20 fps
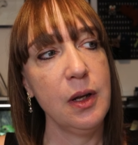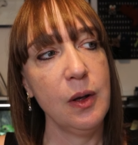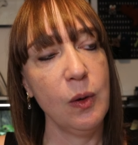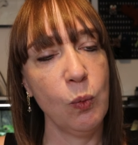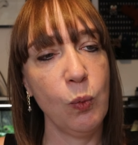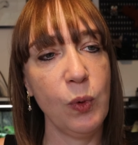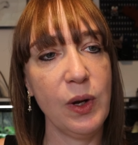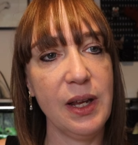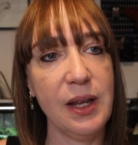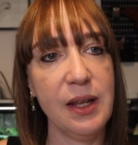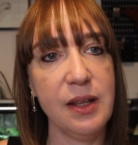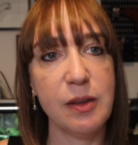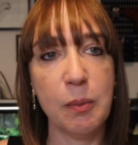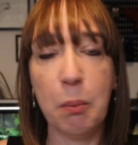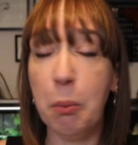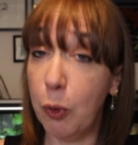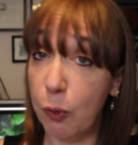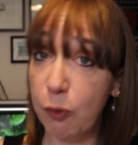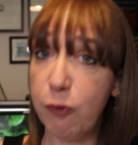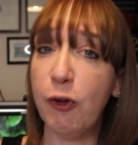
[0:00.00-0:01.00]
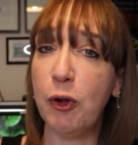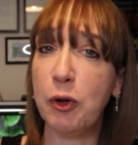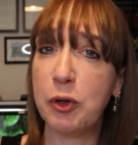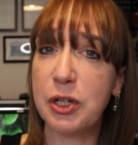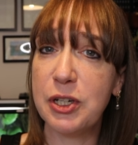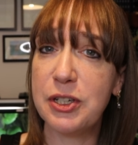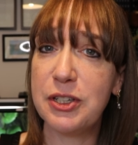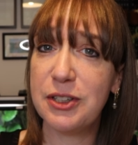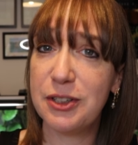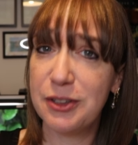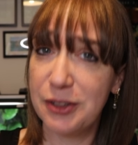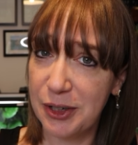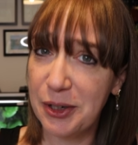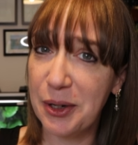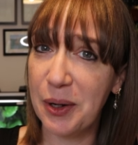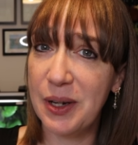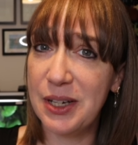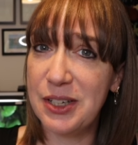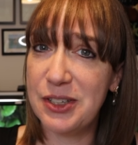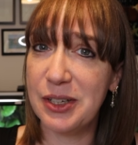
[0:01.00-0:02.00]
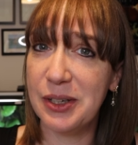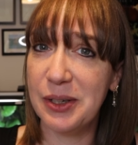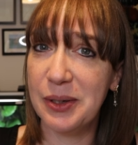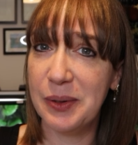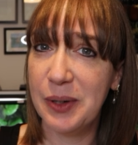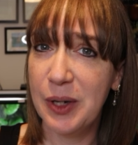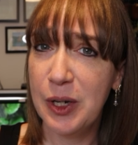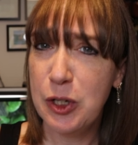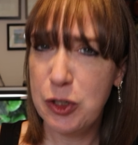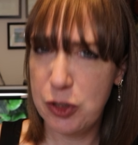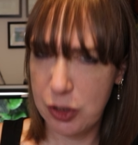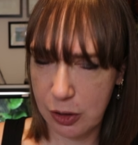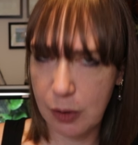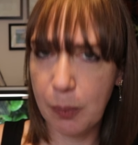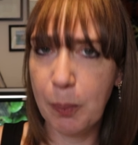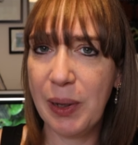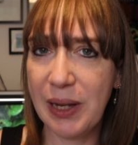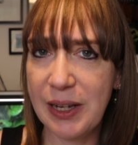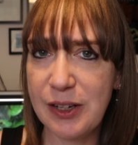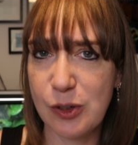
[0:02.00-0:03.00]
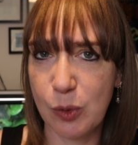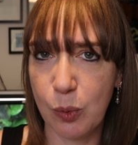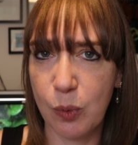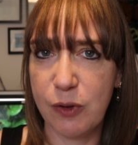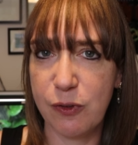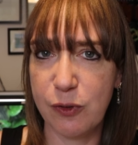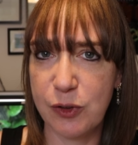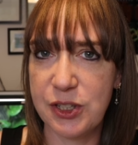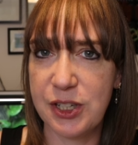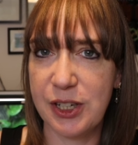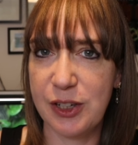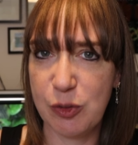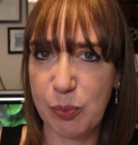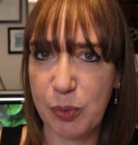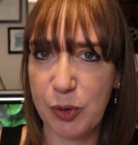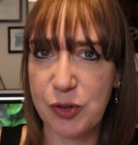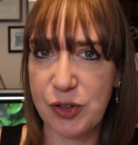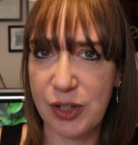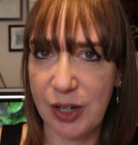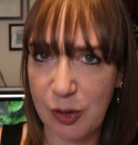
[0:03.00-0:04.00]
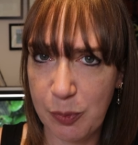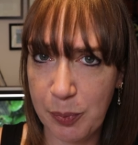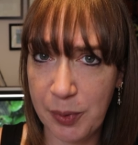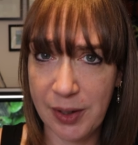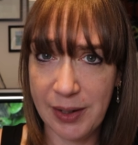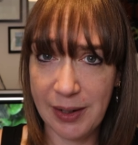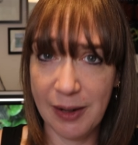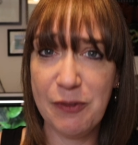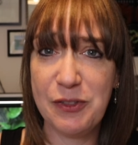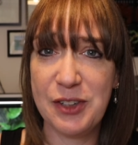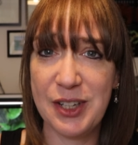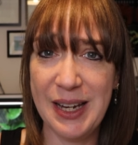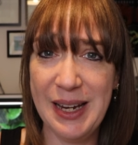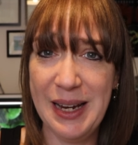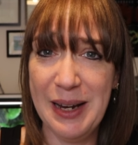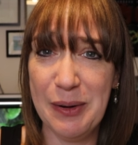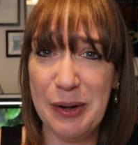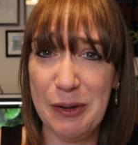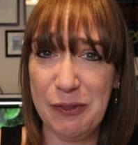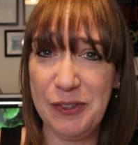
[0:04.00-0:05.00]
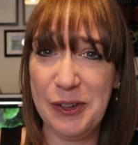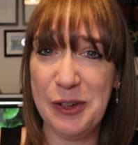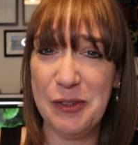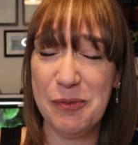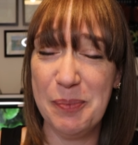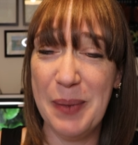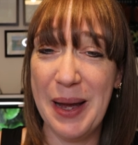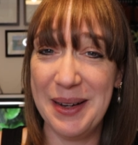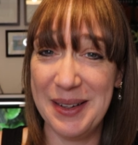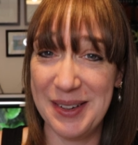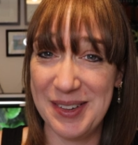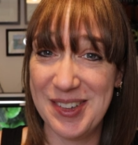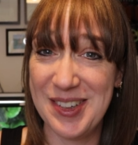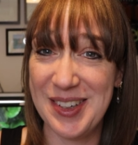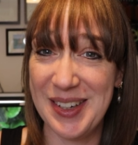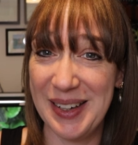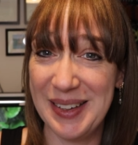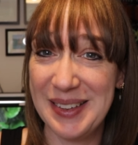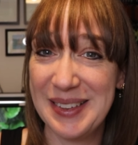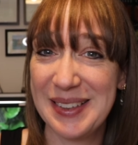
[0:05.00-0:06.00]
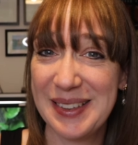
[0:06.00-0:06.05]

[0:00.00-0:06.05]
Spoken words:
with more focus than I do to complete a waffle stitch project, but I'd love to hear if you've managed it.